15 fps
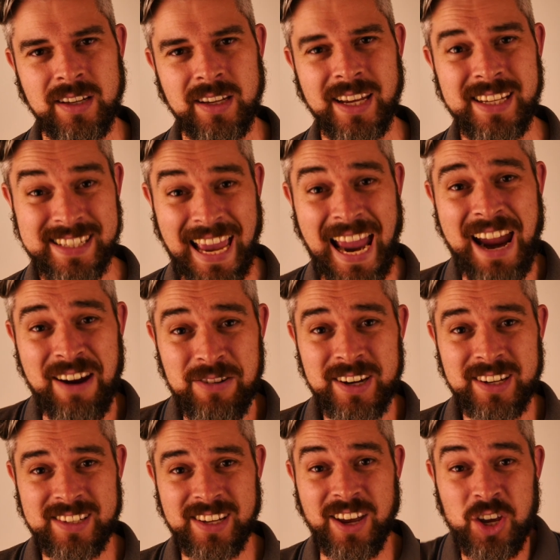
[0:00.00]
His
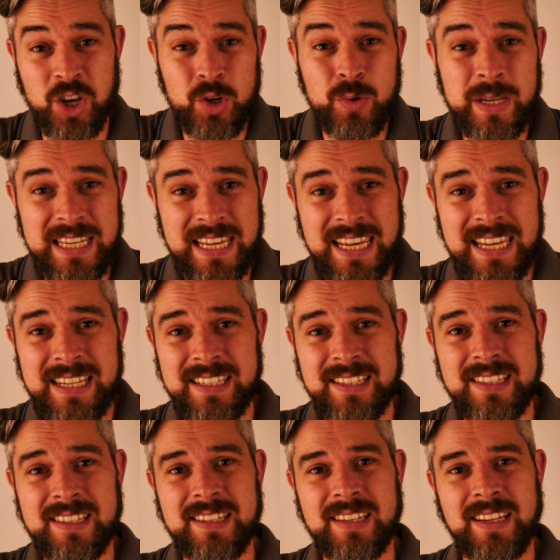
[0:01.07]
character, who he
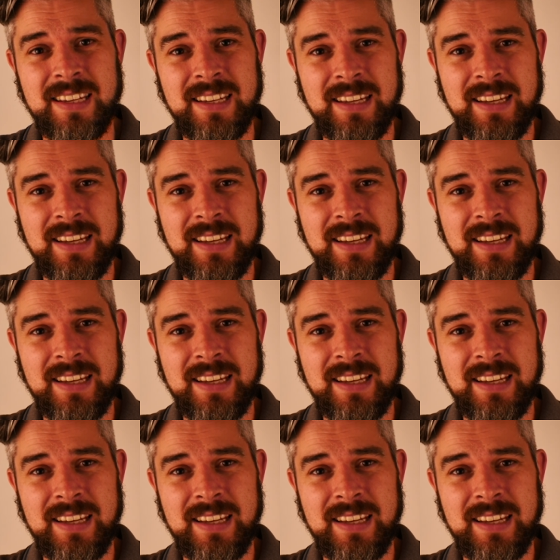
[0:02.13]
is,